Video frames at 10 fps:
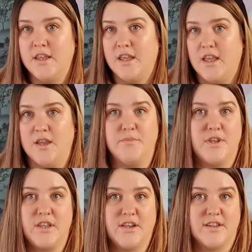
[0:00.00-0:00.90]
um,
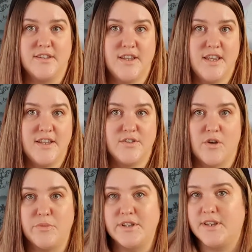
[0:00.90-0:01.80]
that you can take. So
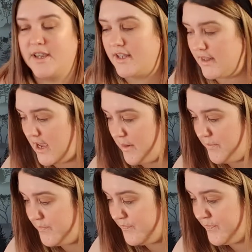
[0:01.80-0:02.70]
I've been taking
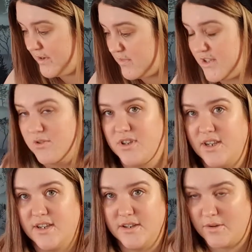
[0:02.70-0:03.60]
them. I'm still
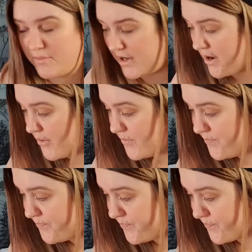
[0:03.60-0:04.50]
taking them now.
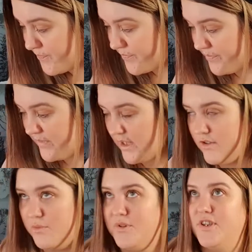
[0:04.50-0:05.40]

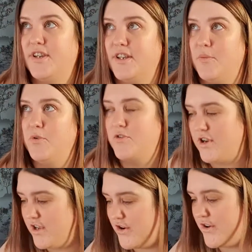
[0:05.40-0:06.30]
I've been taking them over a
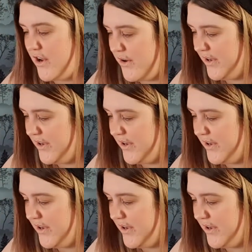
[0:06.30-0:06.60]
year now.